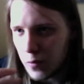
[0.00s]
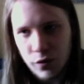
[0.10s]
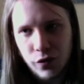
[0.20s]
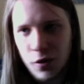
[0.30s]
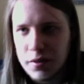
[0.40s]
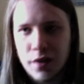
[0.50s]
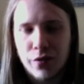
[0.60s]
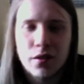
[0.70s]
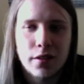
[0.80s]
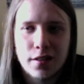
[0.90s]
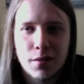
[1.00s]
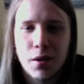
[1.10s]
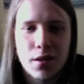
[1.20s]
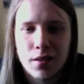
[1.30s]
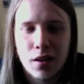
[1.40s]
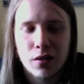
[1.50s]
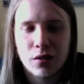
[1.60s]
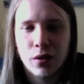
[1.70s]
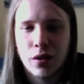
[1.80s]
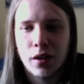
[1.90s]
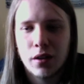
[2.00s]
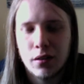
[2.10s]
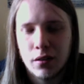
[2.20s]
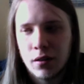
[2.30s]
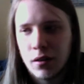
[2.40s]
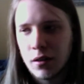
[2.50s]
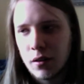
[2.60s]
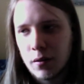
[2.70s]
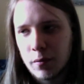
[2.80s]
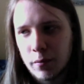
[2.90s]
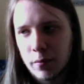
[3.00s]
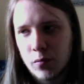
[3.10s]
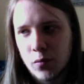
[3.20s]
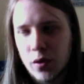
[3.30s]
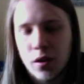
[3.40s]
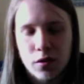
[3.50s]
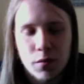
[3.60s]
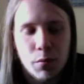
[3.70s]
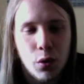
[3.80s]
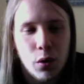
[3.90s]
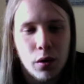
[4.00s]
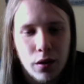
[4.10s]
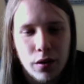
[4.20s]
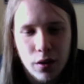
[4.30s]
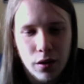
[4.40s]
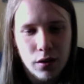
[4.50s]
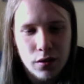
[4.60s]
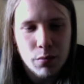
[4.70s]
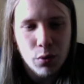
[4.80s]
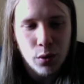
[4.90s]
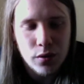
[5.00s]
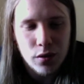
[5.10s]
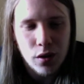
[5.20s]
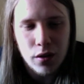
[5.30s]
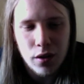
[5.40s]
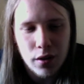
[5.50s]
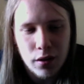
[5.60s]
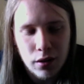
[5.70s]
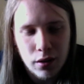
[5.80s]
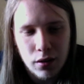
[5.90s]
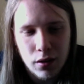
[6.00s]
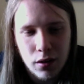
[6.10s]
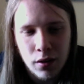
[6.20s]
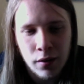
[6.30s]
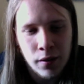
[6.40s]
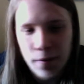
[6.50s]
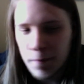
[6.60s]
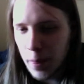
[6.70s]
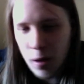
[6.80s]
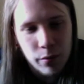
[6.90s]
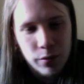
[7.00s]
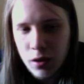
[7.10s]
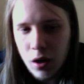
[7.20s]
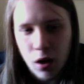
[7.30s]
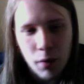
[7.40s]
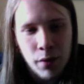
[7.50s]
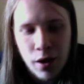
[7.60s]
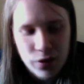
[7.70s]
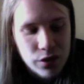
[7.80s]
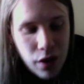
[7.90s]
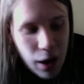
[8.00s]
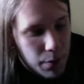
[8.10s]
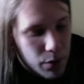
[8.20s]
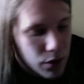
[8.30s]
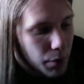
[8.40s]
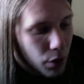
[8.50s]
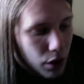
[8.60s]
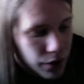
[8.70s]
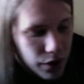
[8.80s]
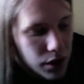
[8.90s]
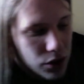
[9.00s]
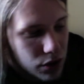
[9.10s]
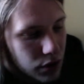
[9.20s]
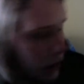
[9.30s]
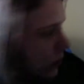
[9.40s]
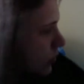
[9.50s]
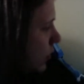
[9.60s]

from different disciplines, that sort of thing, and I think that's important. I think it's important to know that. You know, I'm ever so happy with the book. I think it just looks,